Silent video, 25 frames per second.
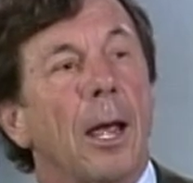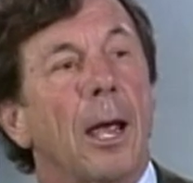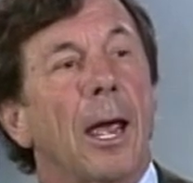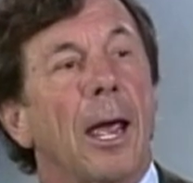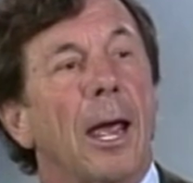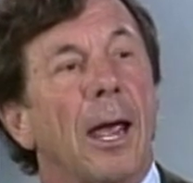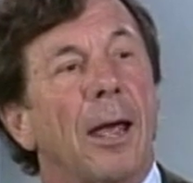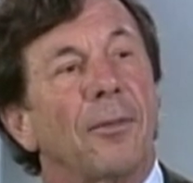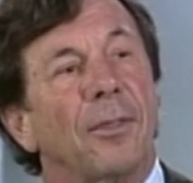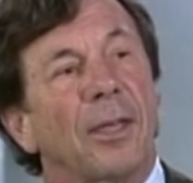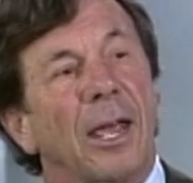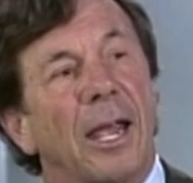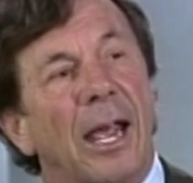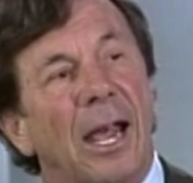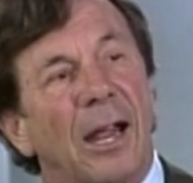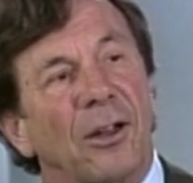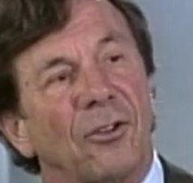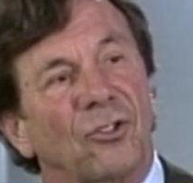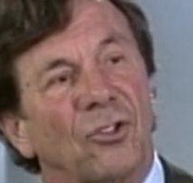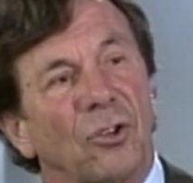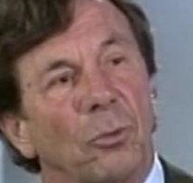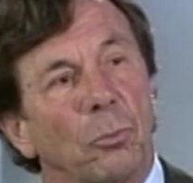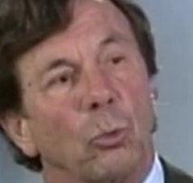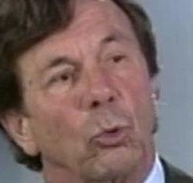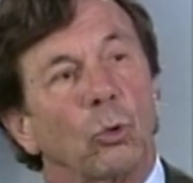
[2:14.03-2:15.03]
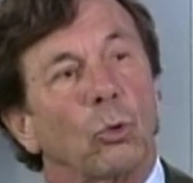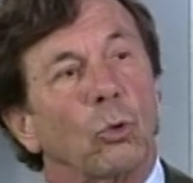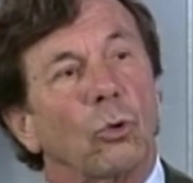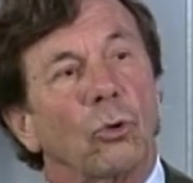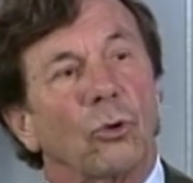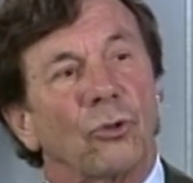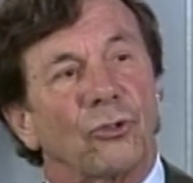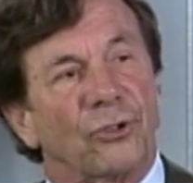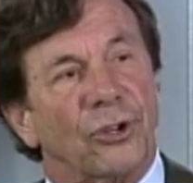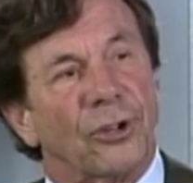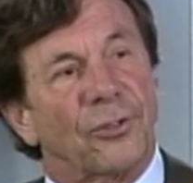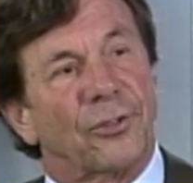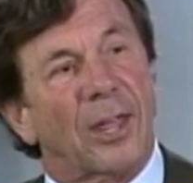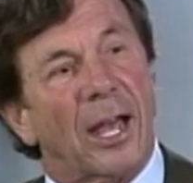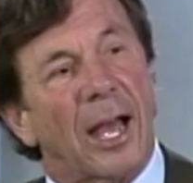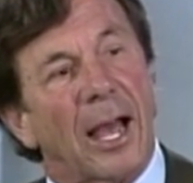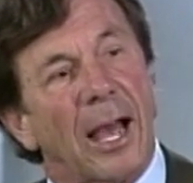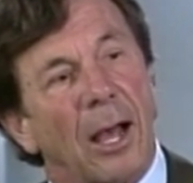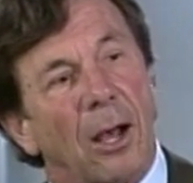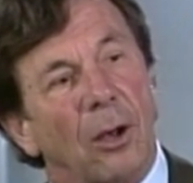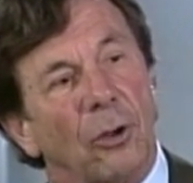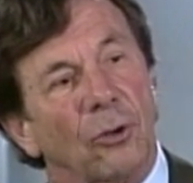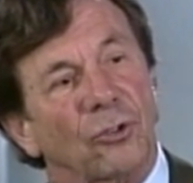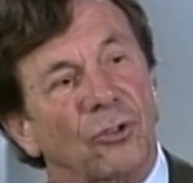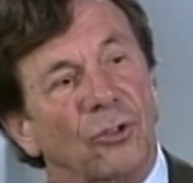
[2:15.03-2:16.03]
And they had some rules at the
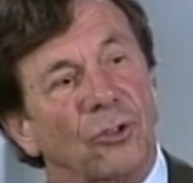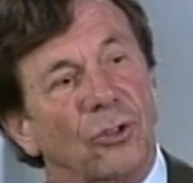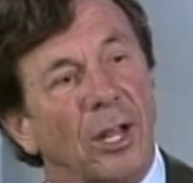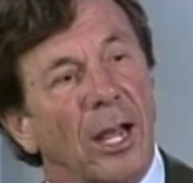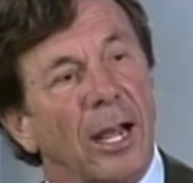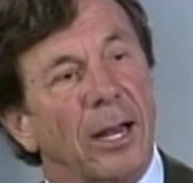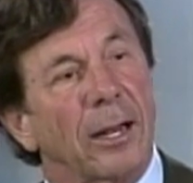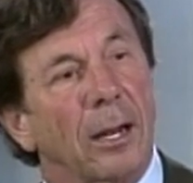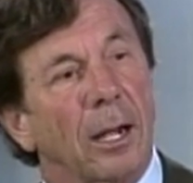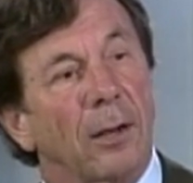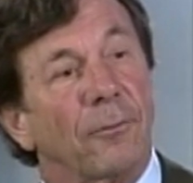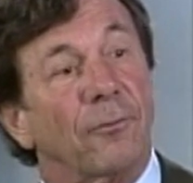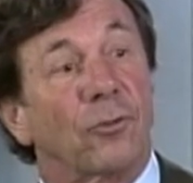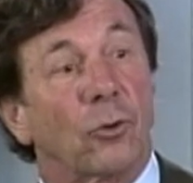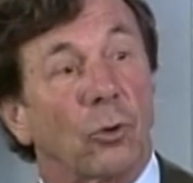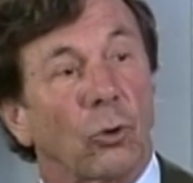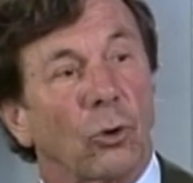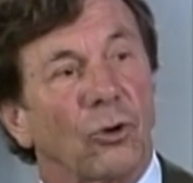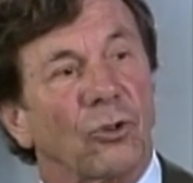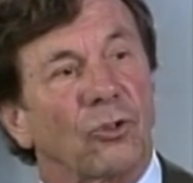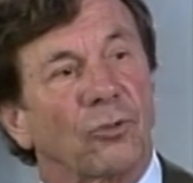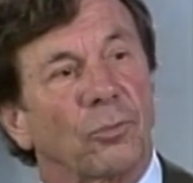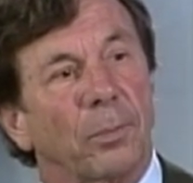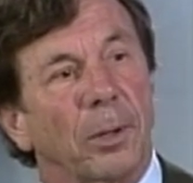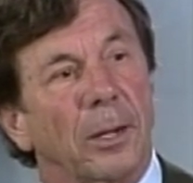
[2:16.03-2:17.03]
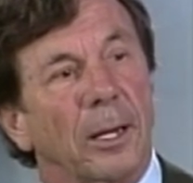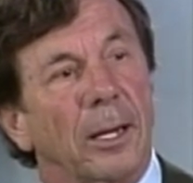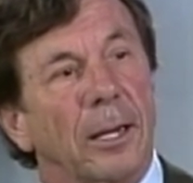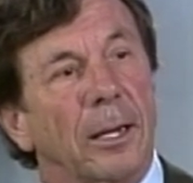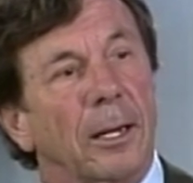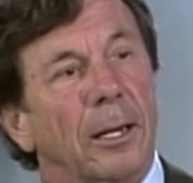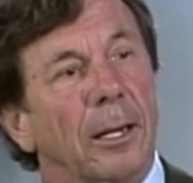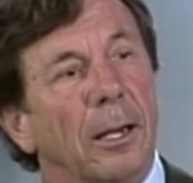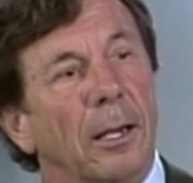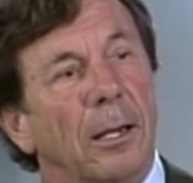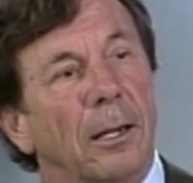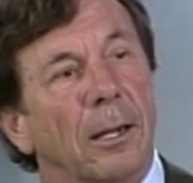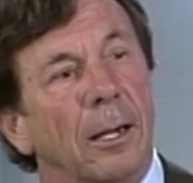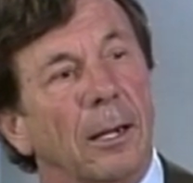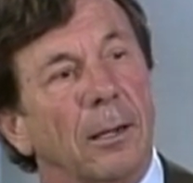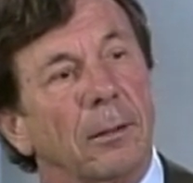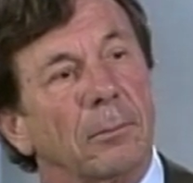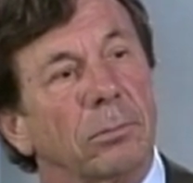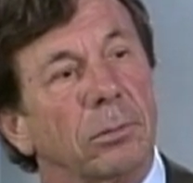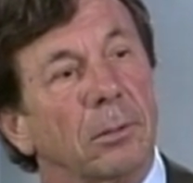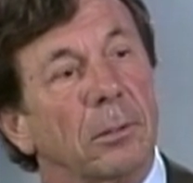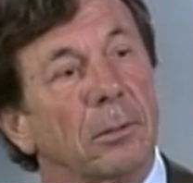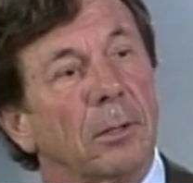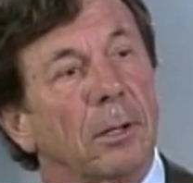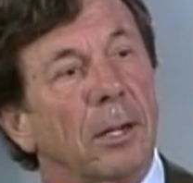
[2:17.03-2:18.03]
house that, of course, being
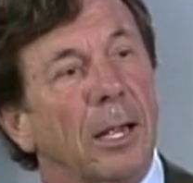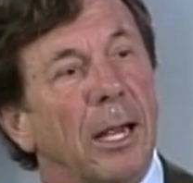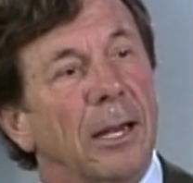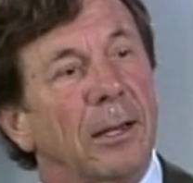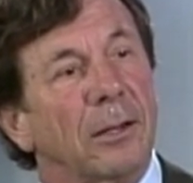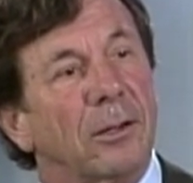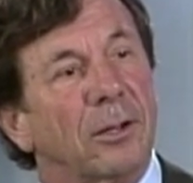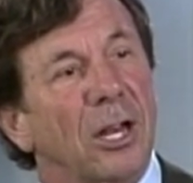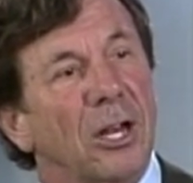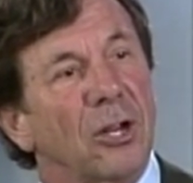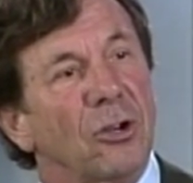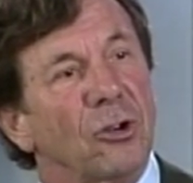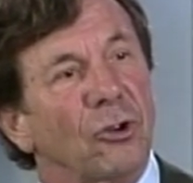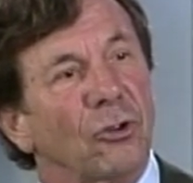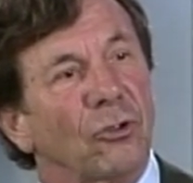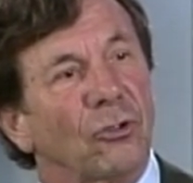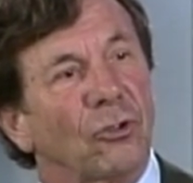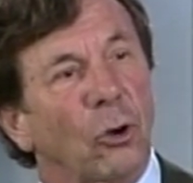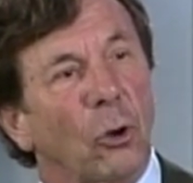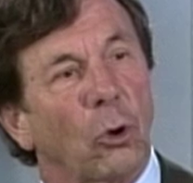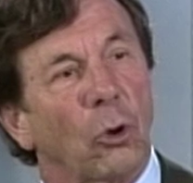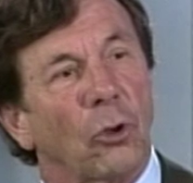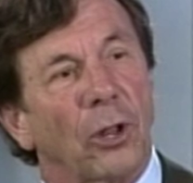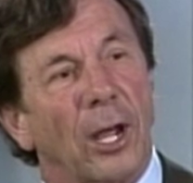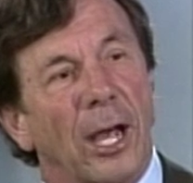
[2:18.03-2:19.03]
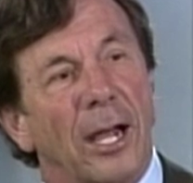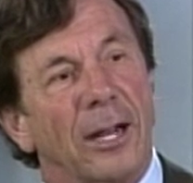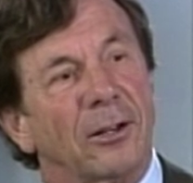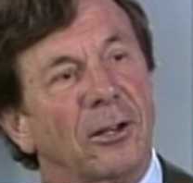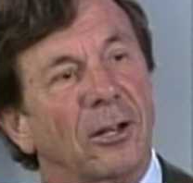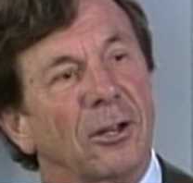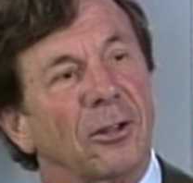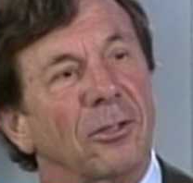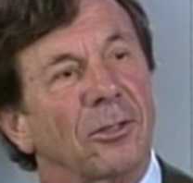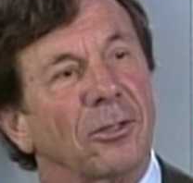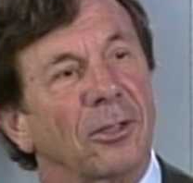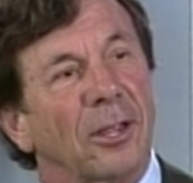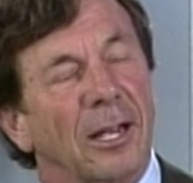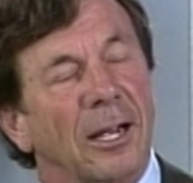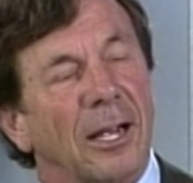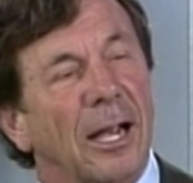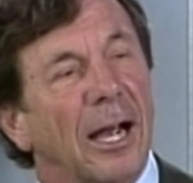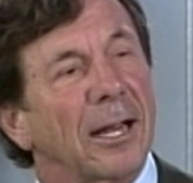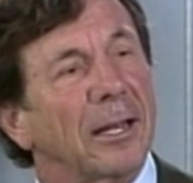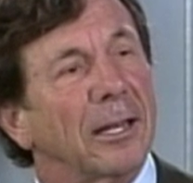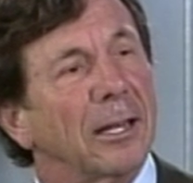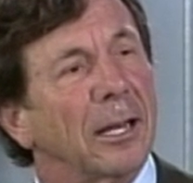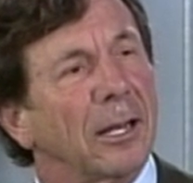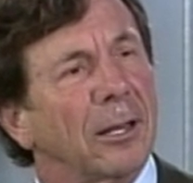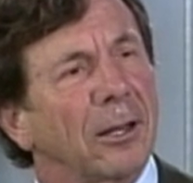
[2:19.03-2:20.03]
18 years old, I didn't think
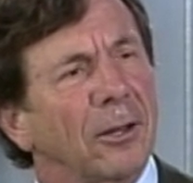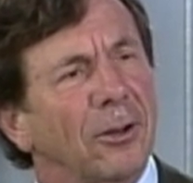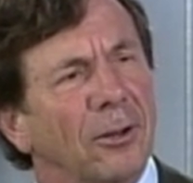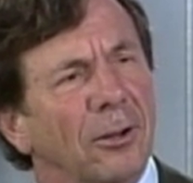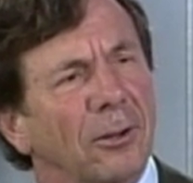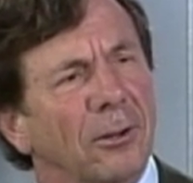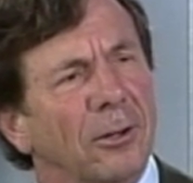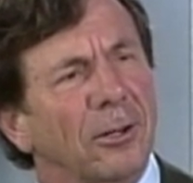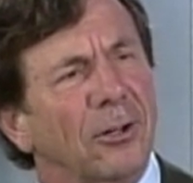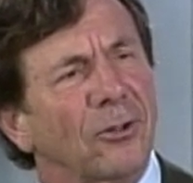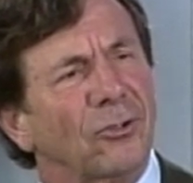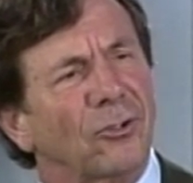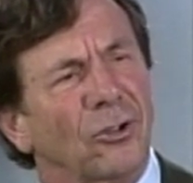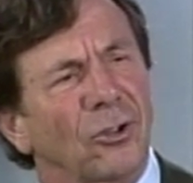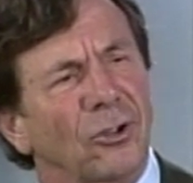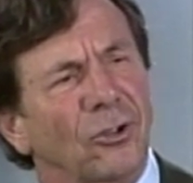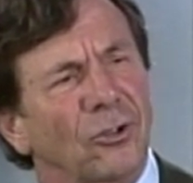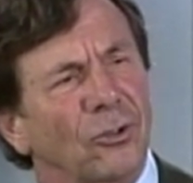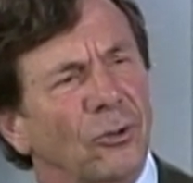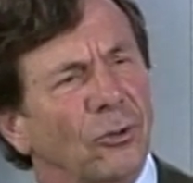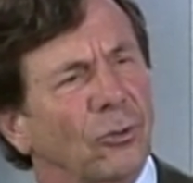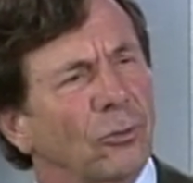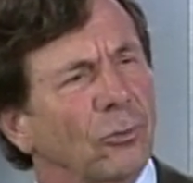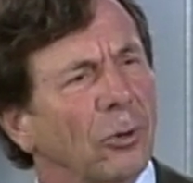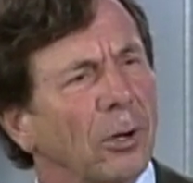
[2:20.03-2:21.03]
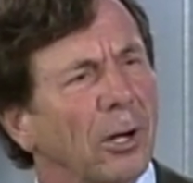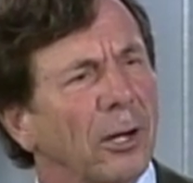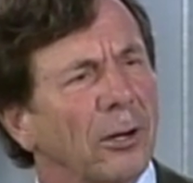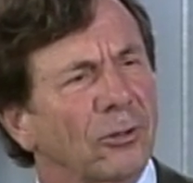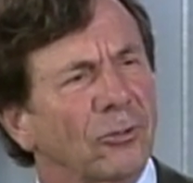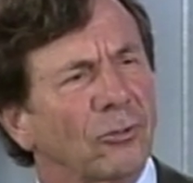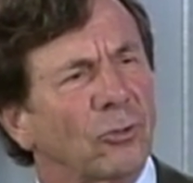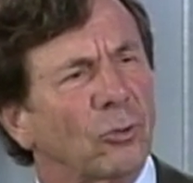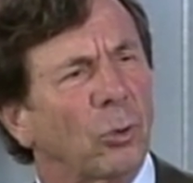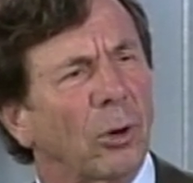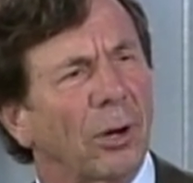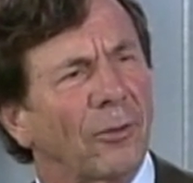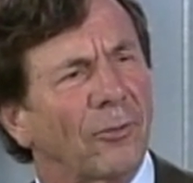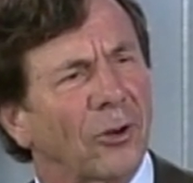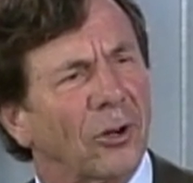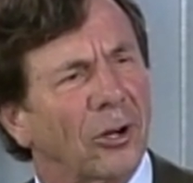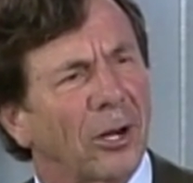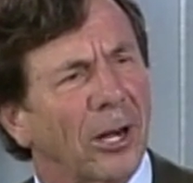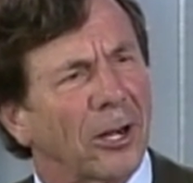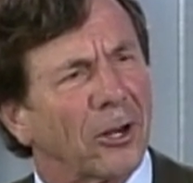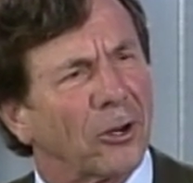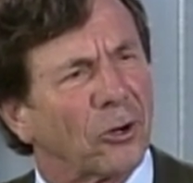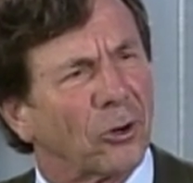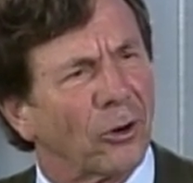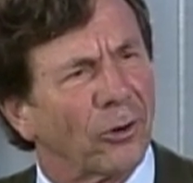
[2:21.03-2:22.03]
I needed to listen to a 12
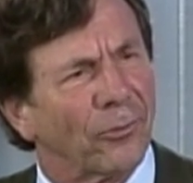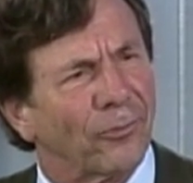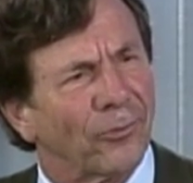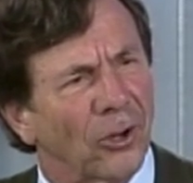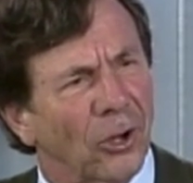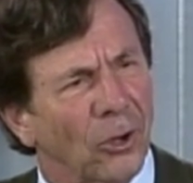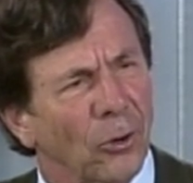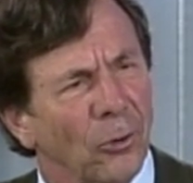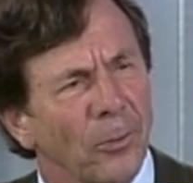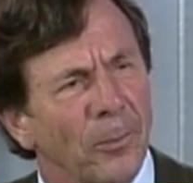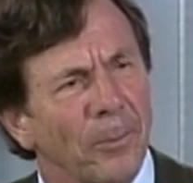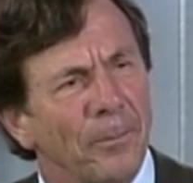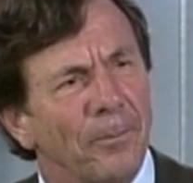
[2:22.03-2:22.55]
o'clock curfew.